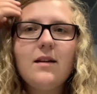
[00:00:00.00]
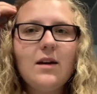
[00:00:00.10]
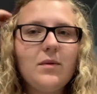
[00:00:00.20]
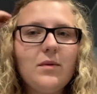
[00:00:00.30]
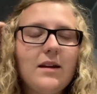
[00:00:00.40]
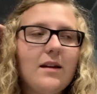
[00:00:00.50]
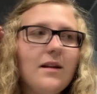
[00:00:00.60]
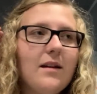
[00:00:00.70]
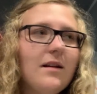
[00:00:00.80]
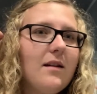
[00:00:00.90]

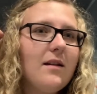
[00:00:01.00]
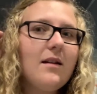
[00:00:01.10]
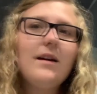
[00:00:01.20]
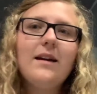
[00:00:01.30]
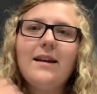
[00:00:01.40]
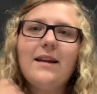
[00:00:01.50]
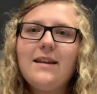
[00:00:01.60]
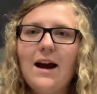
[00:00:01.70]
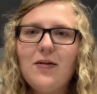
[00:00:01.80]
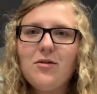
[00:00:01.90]
And
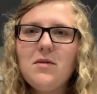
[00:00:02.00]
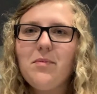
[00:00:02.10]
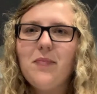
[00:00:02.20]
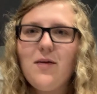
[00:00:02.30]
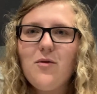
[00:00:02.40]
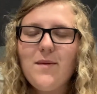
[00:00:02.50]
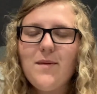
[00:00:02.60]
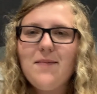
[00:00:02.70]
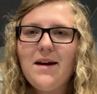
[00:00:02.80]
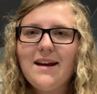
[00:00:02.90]
then how can we apply it when we
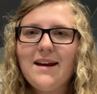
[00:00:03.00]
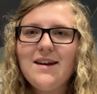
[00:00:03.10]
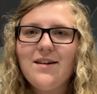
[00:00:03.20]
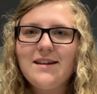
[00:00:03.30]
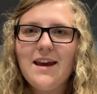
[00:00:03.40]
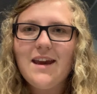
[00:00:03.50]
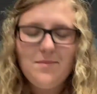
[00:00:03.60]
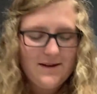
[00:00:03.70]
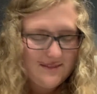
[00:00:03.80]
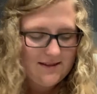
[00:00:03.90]
get back here on
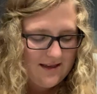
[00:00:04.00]
campus?